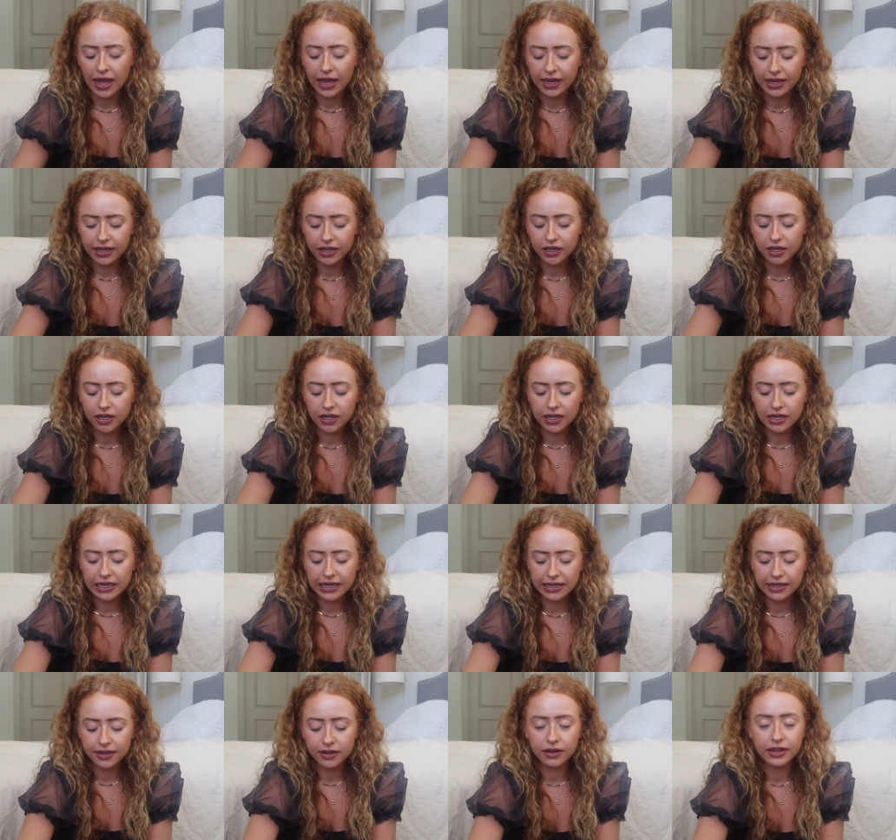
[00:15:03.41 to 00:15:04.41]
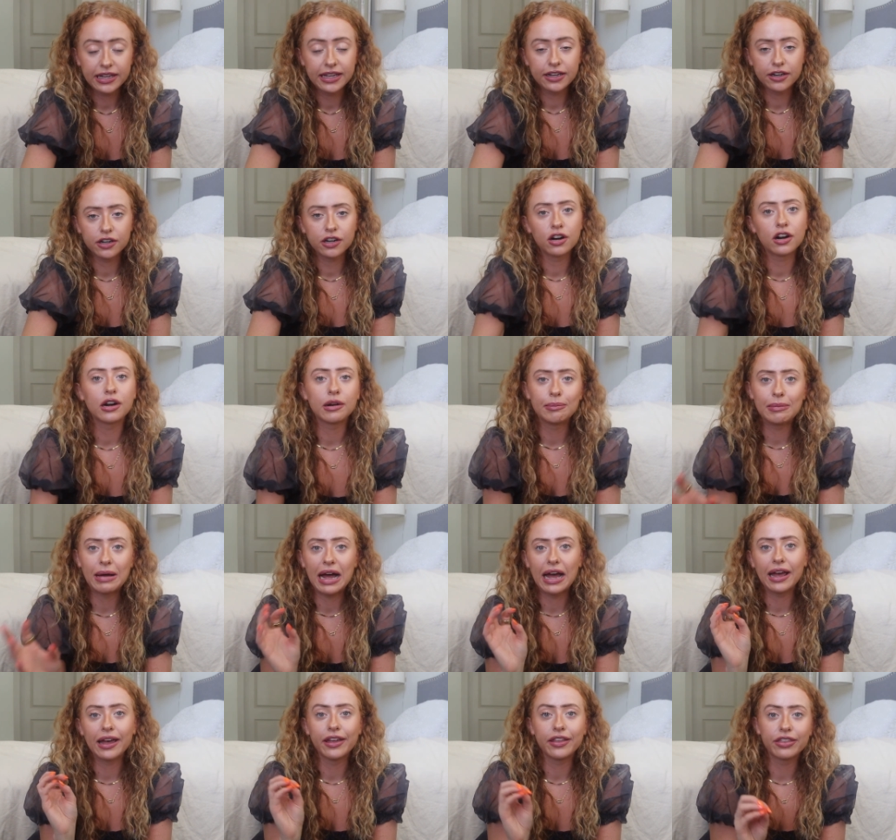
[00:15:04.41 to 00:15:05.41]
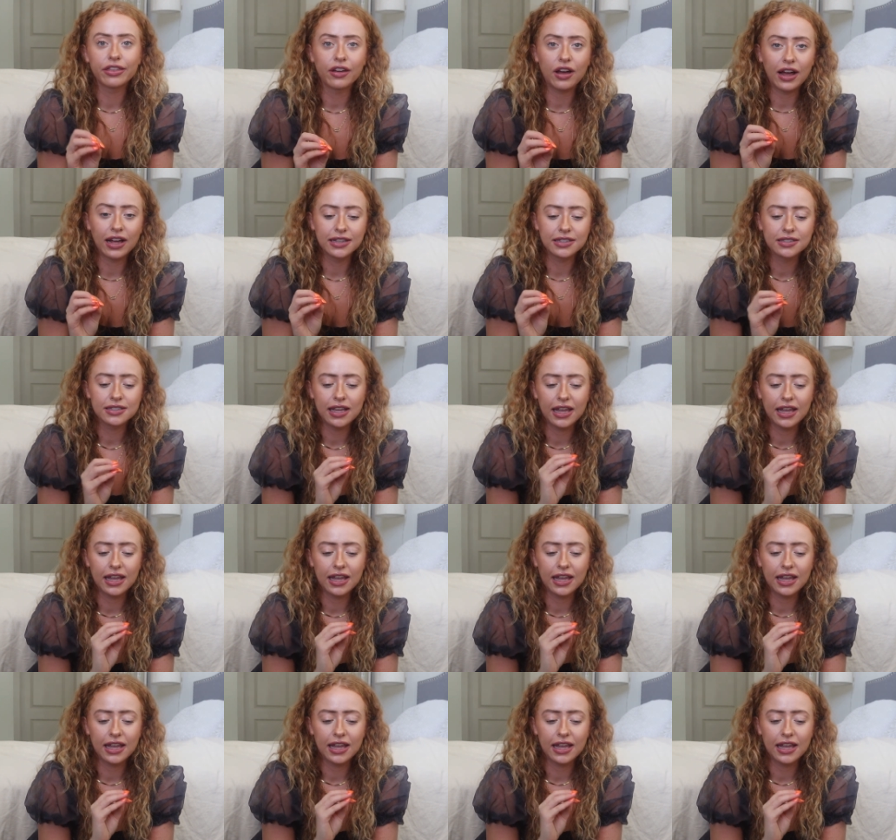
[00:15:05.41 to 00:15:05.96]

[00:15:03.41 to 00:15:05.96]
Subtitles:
Here are my thoughts,